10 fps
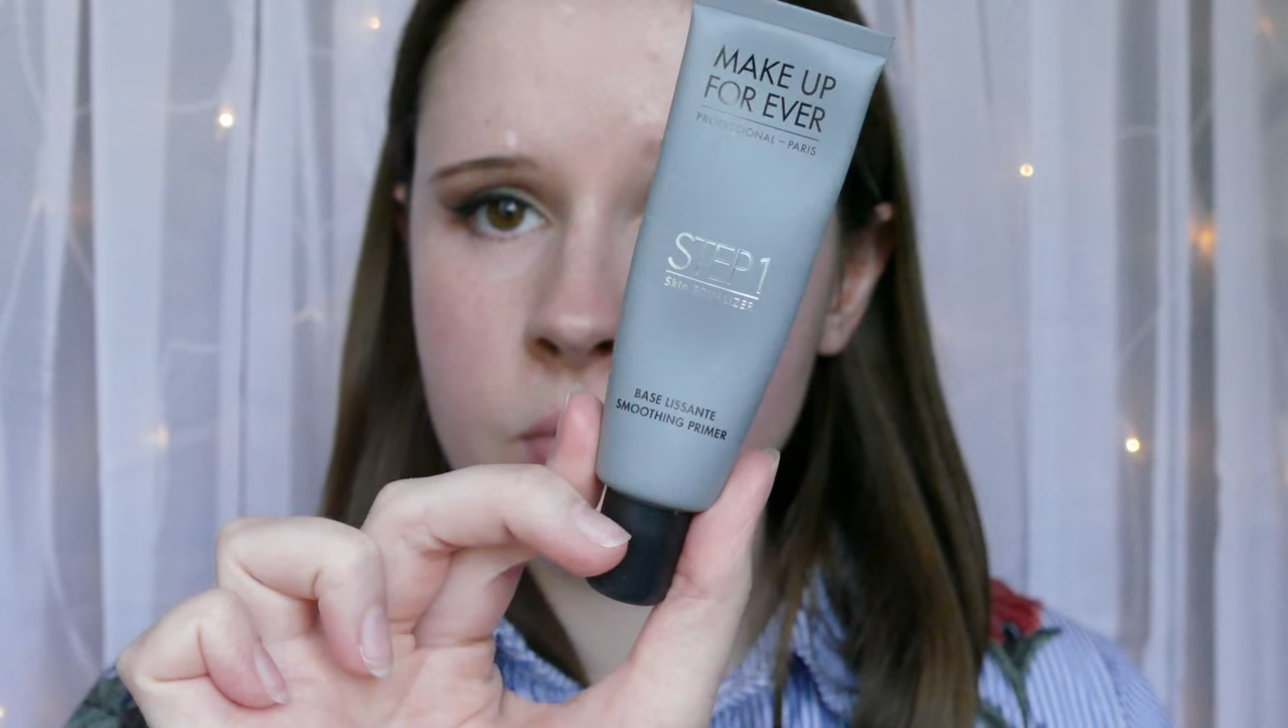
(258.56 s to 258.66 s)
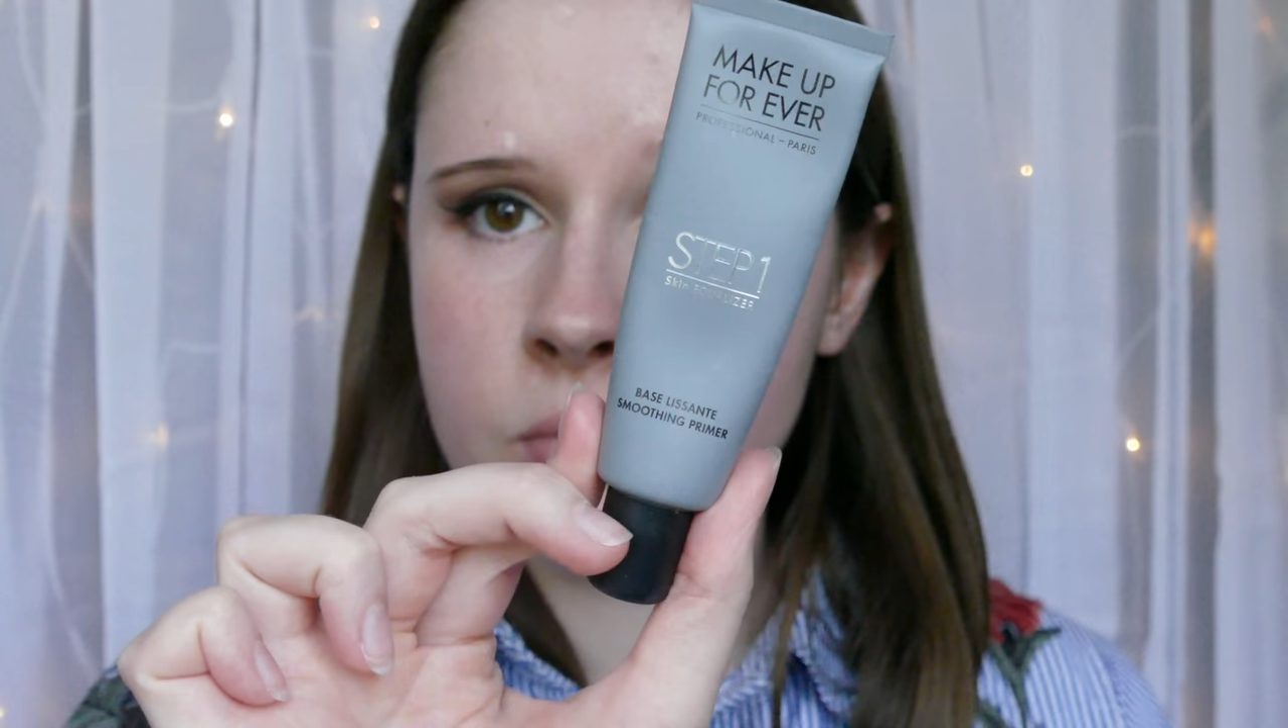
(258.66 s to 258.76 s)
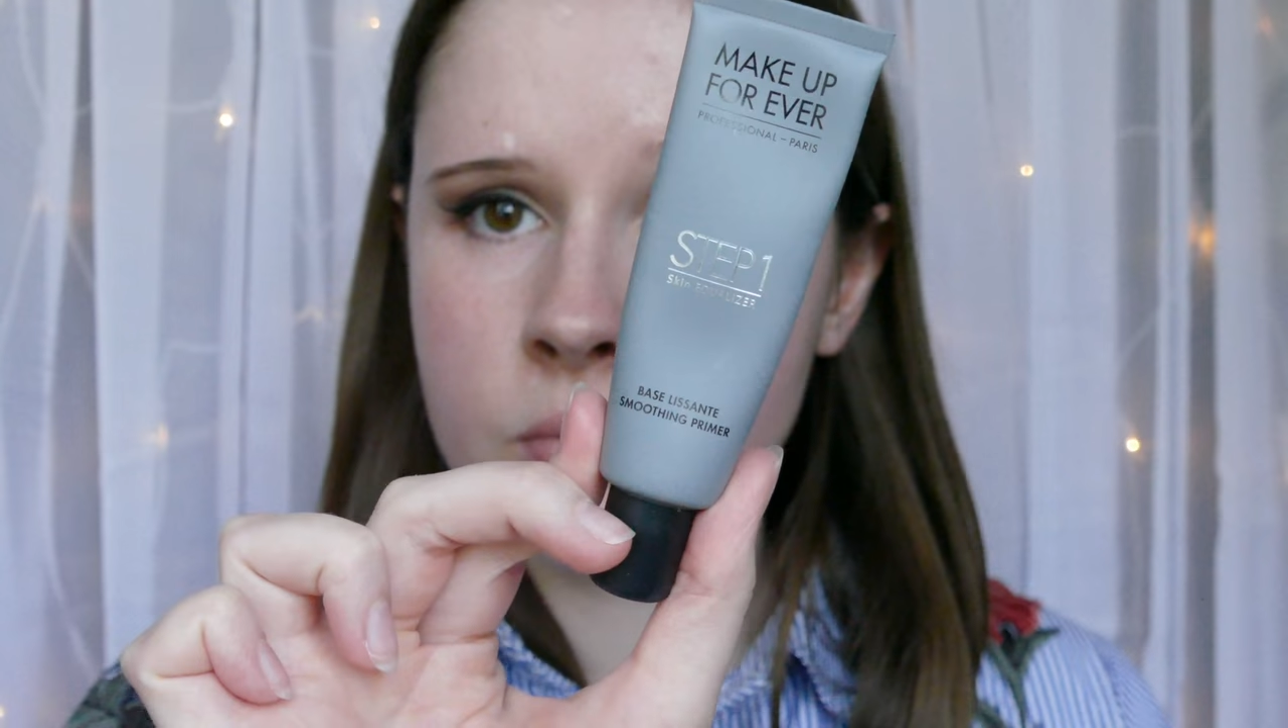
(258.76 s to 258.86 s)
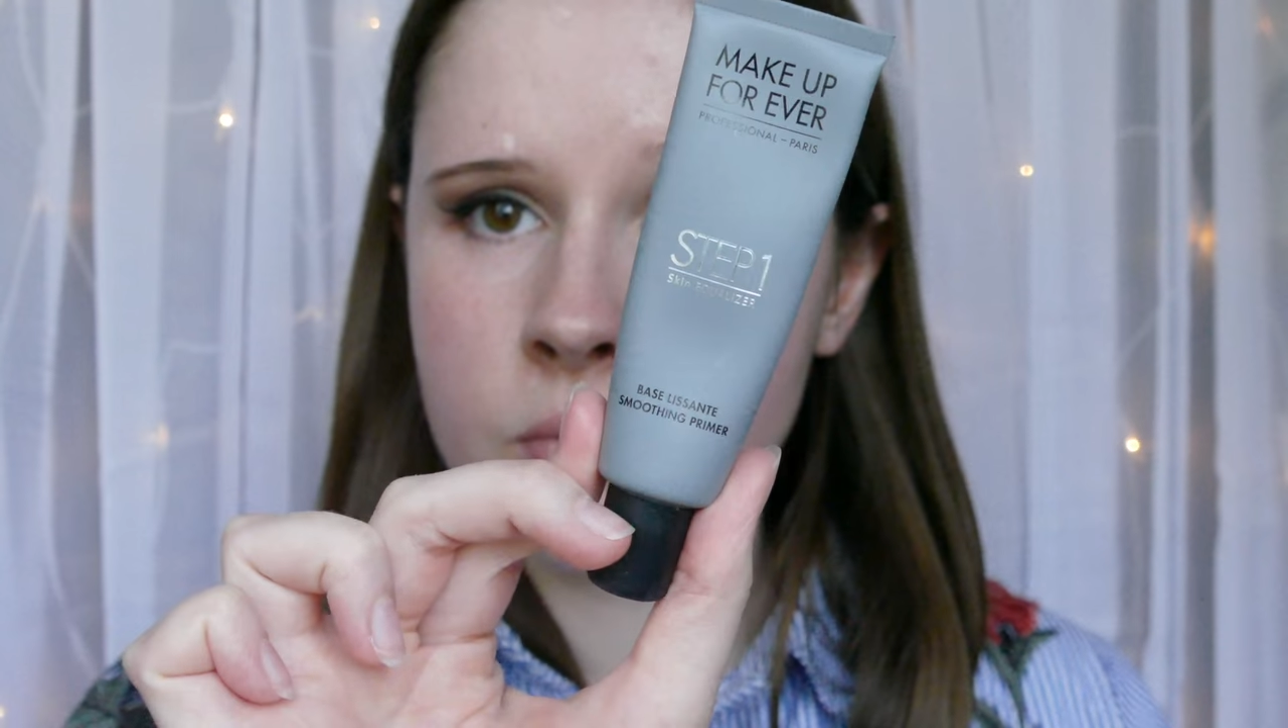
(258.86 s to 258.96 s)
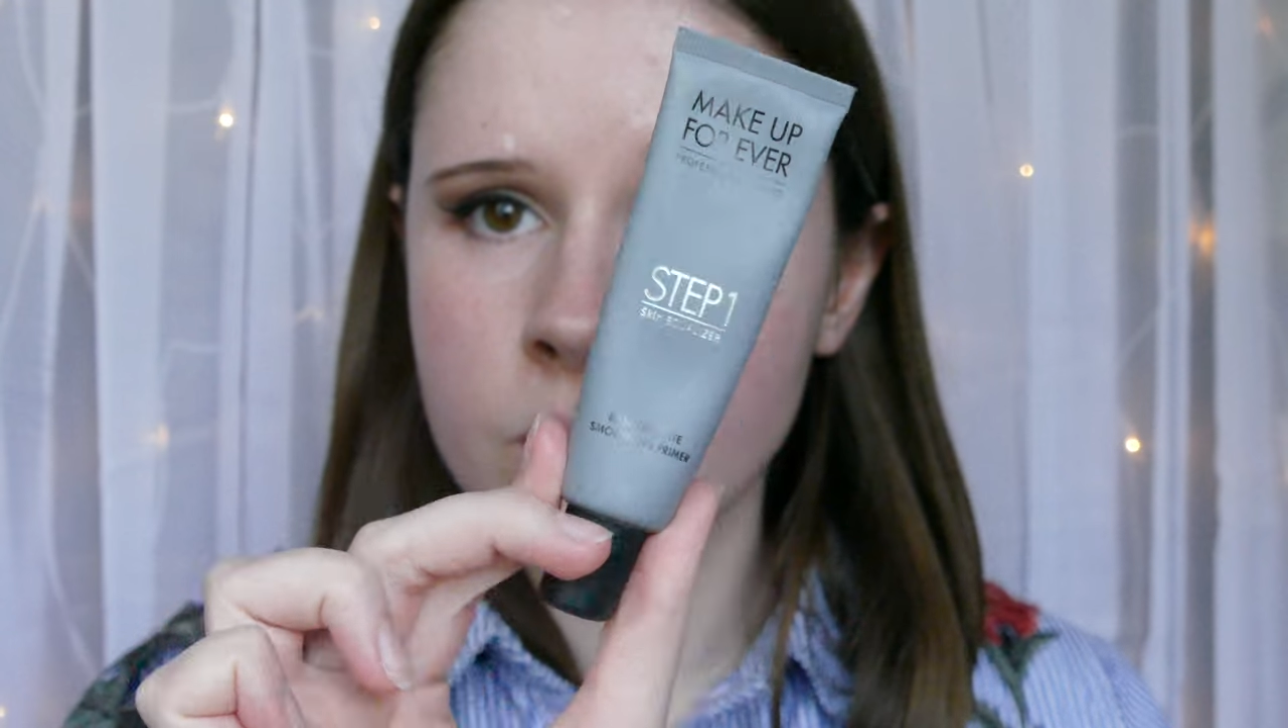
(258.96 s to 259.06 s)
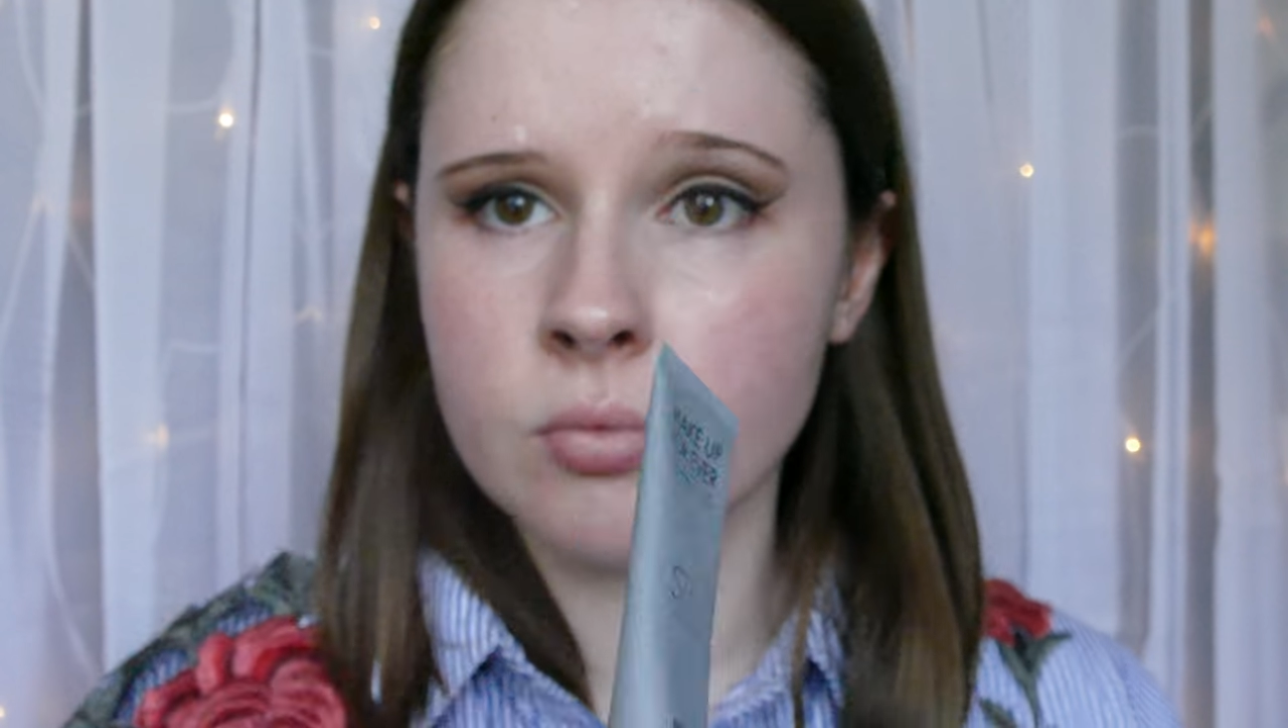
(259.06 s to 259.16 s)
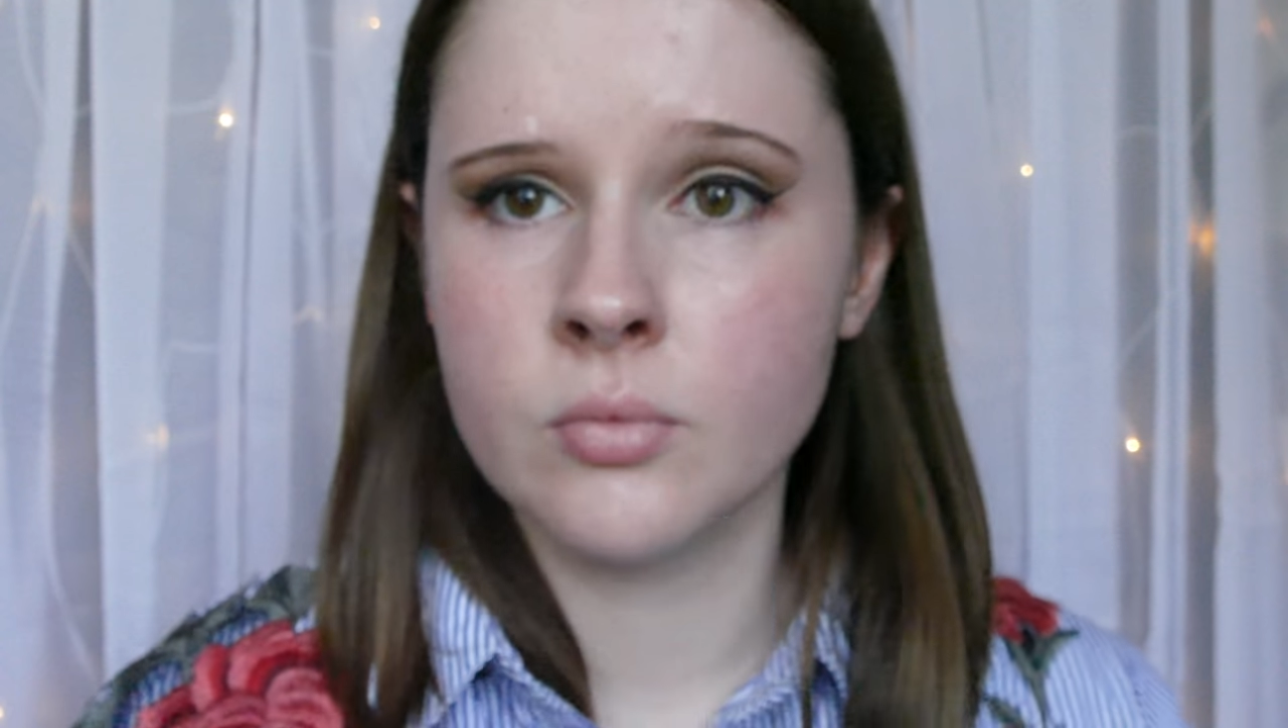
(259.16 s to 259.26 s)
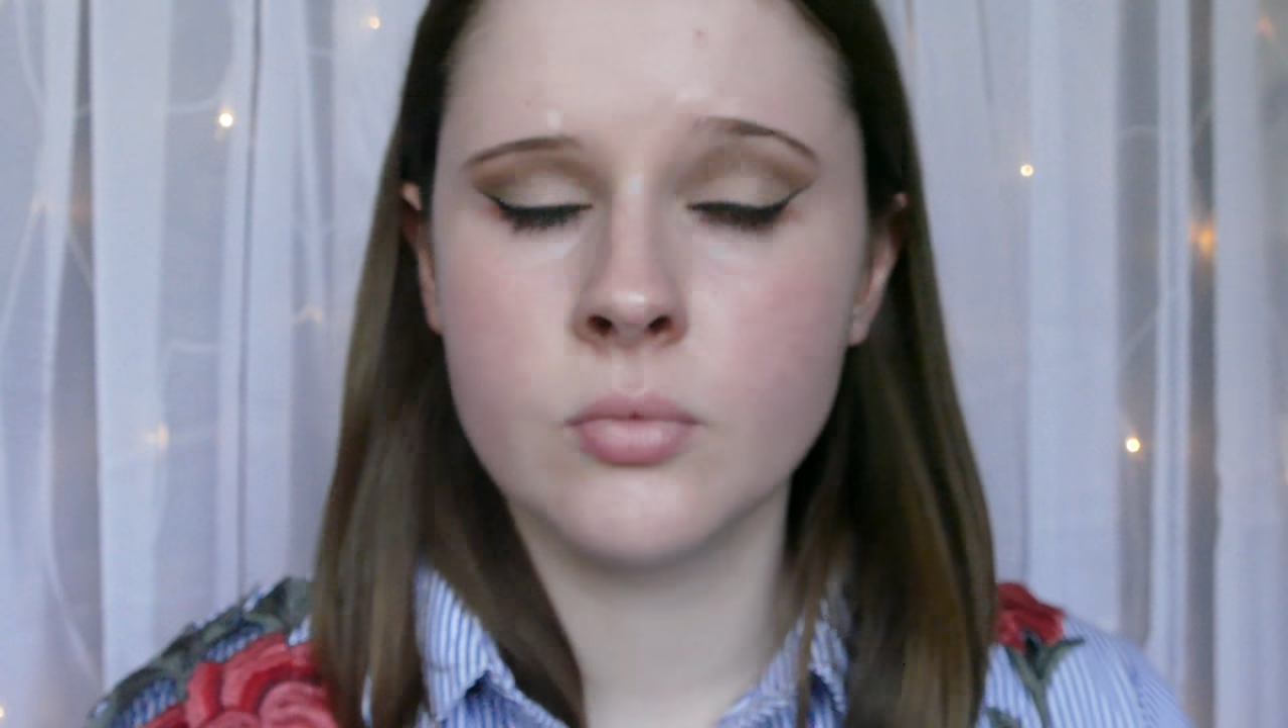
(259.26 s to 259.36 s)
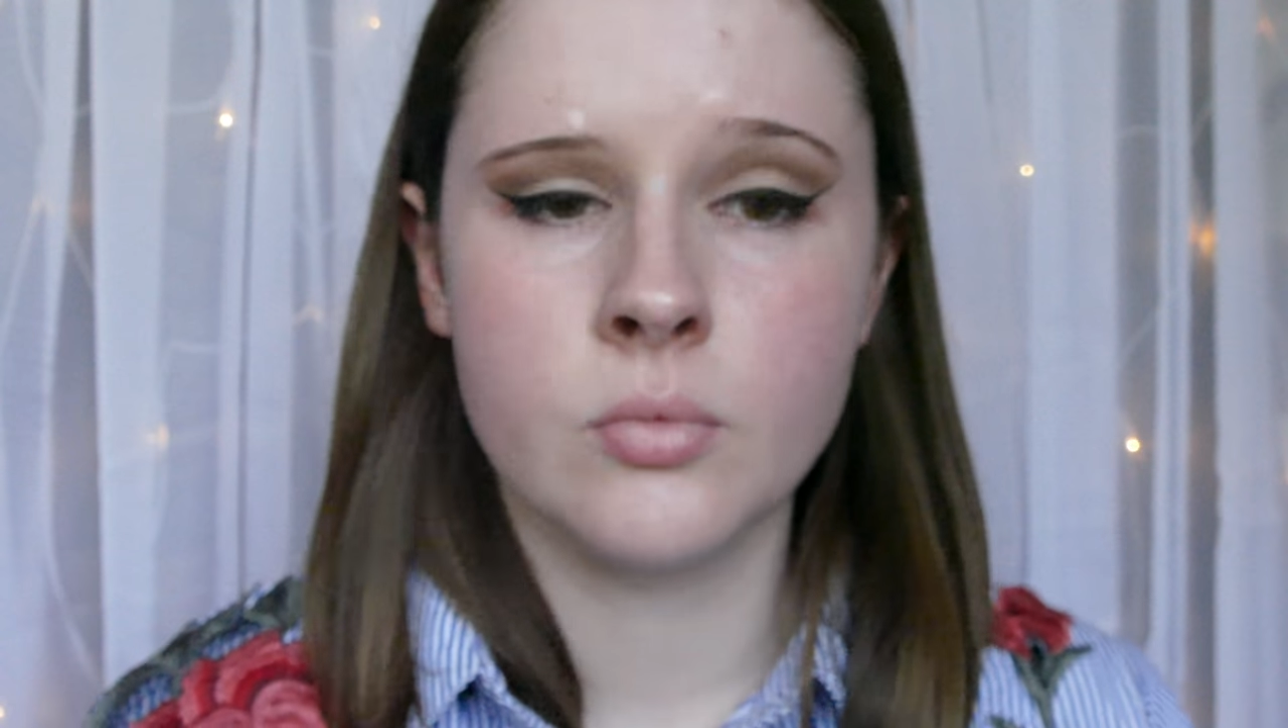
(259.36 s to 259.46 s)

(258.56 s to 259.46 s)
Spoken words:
Then I'm taking